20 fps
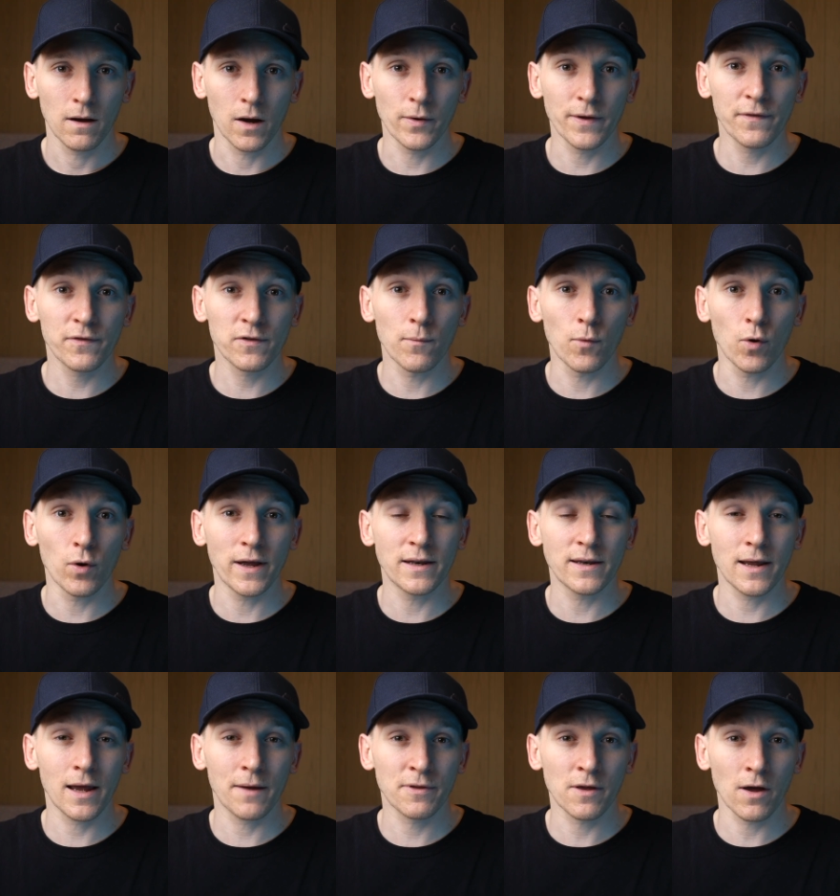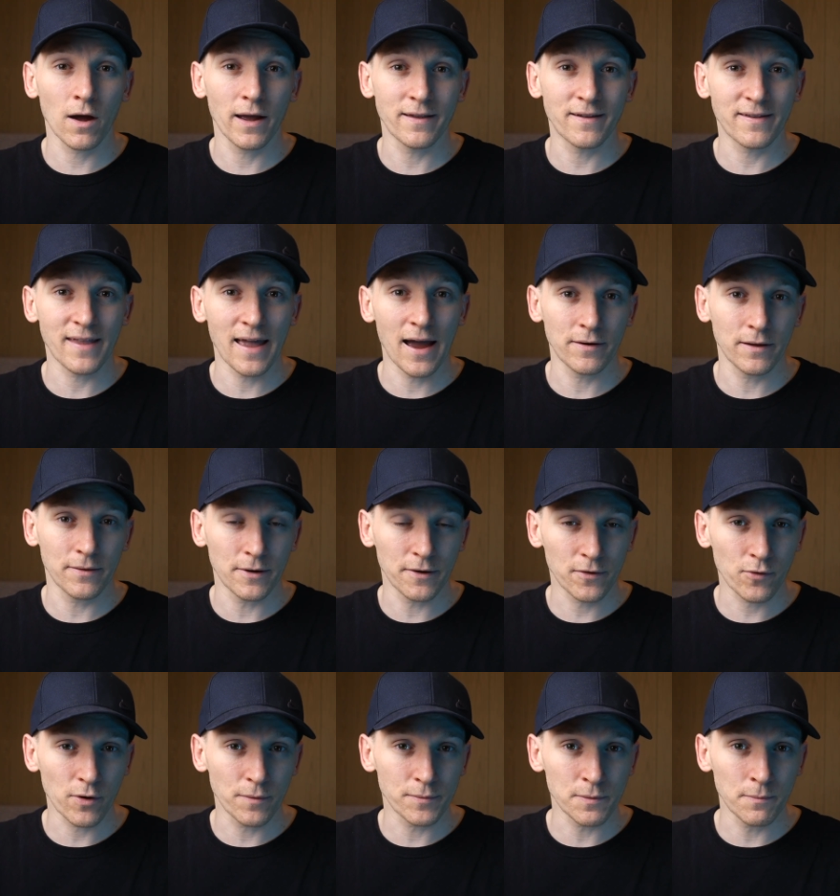I'll leave some more in-depth guides down in the
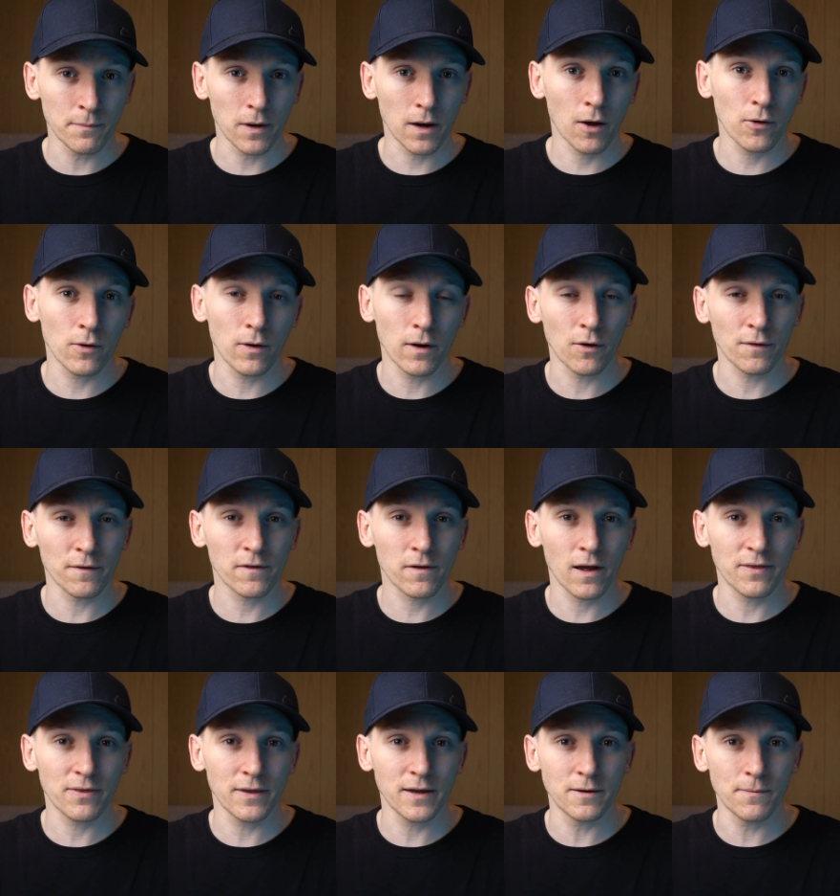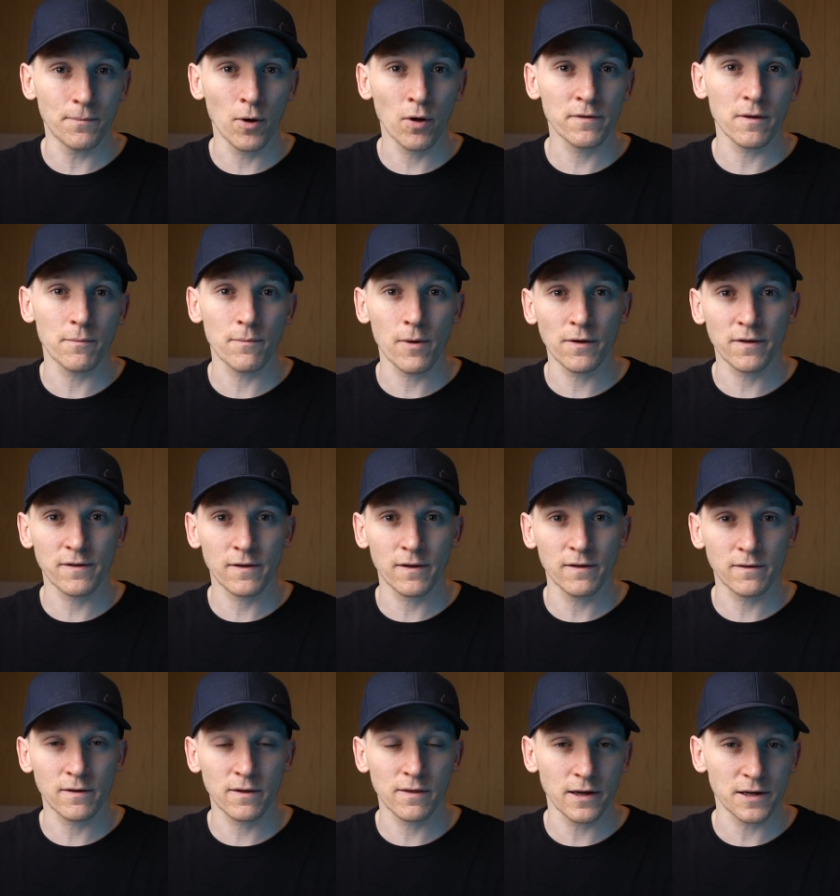description below, alongside the deposit
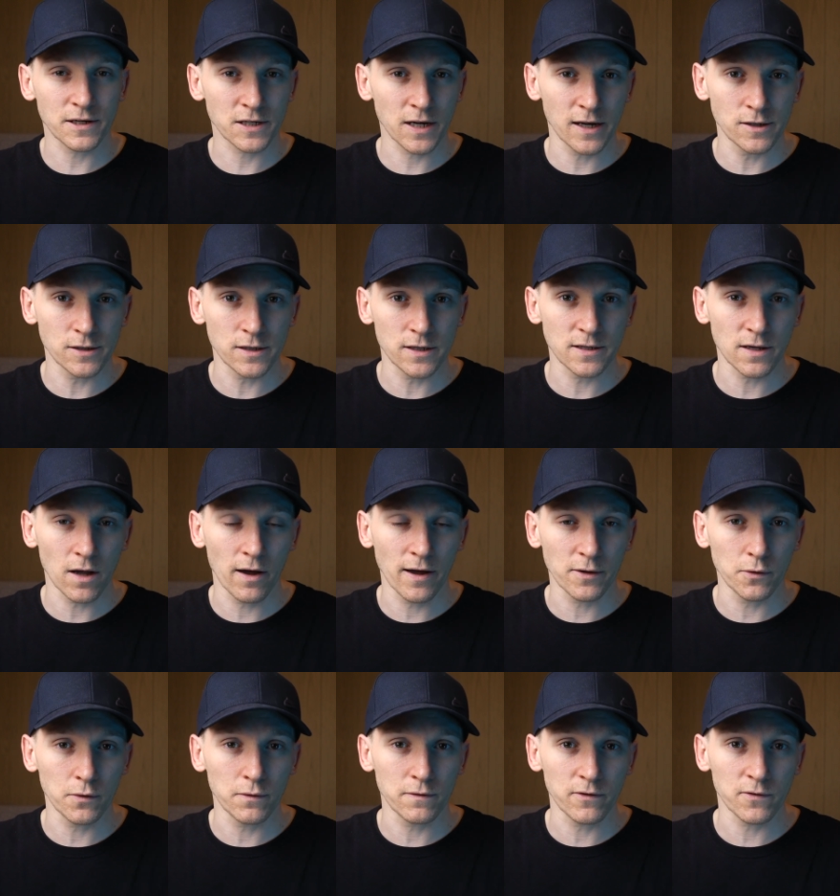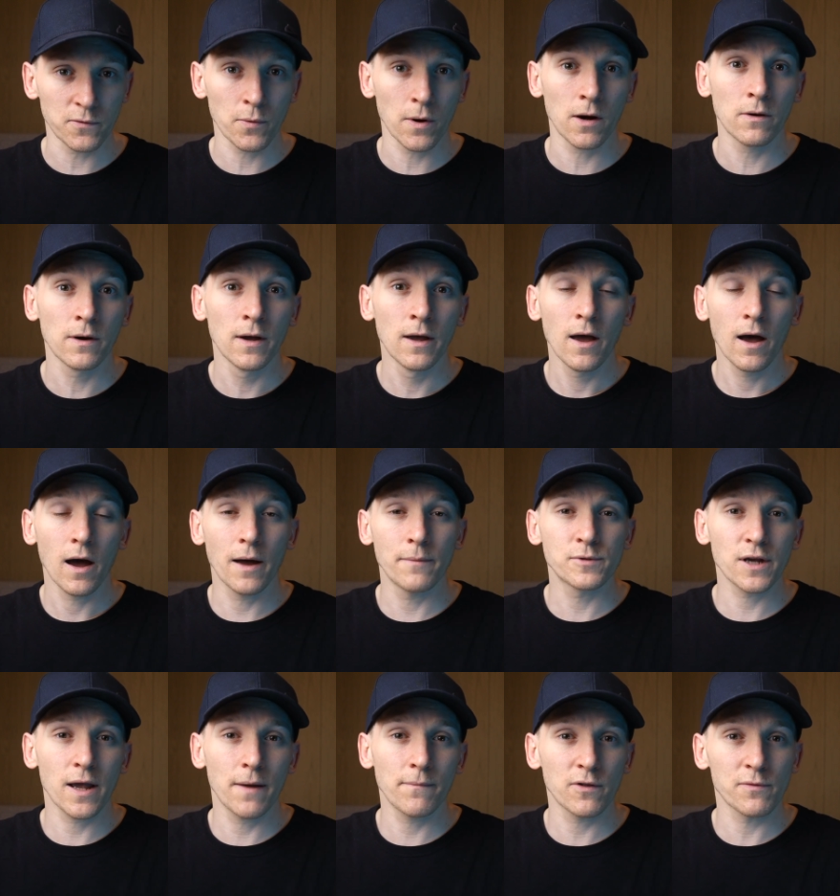bonuses to the exchanges I use as well. I'm
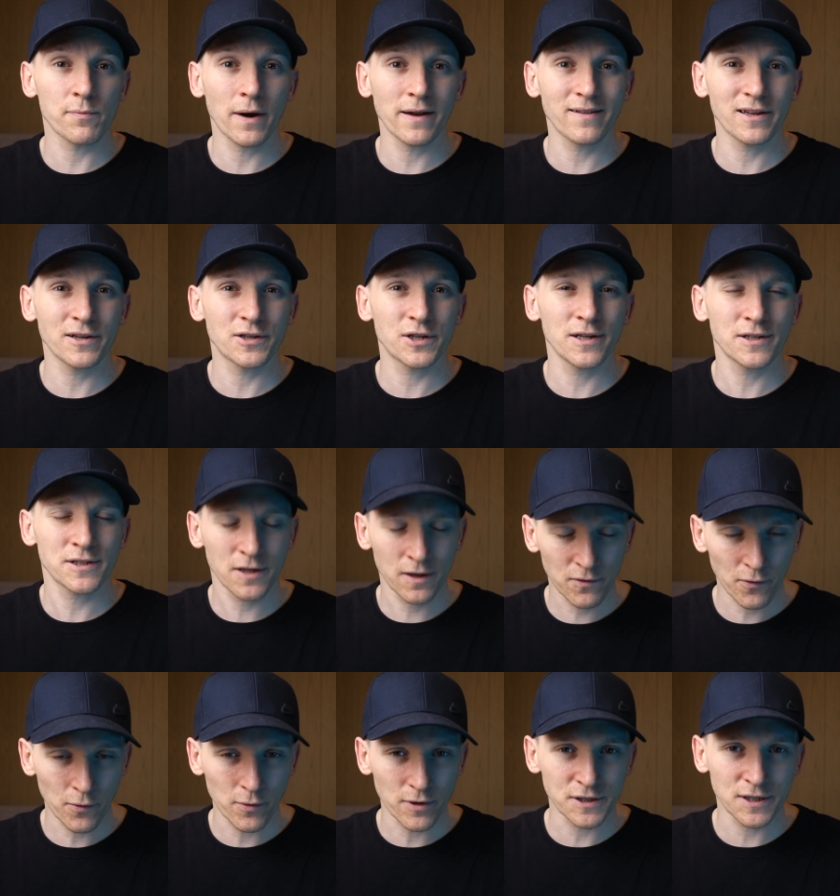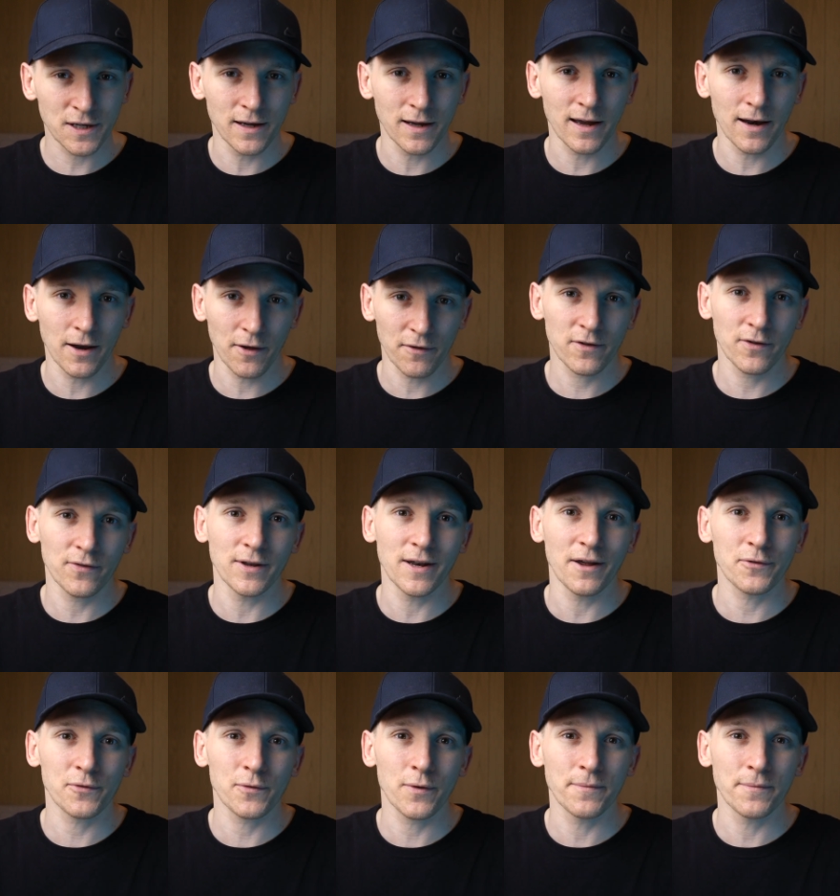James, it's MoneyZG. Cheers for watching, and I'll see you in the next